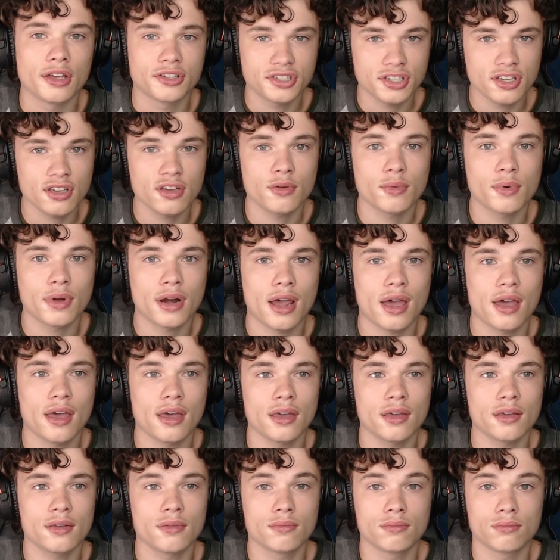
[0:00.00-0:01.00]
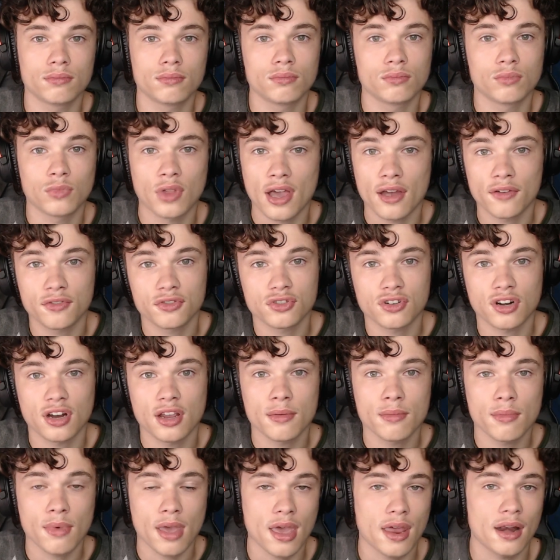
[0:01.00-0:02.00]
I'll see you when I live
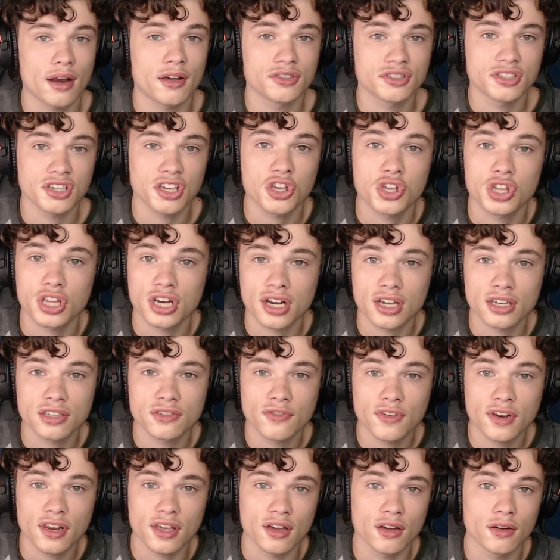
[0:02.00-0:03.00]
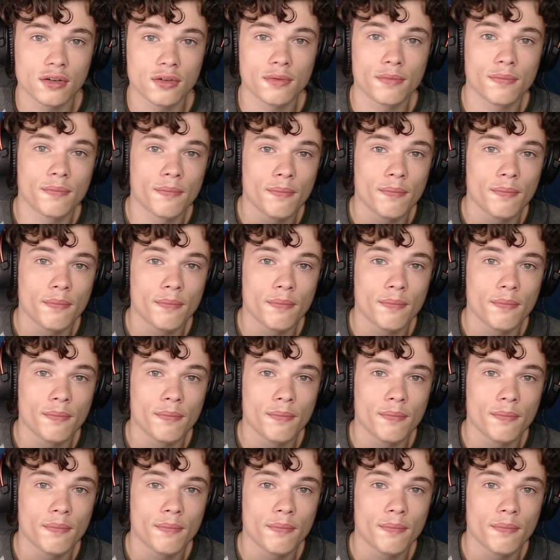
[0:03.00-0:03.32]
stream, and I'll see you in the next video.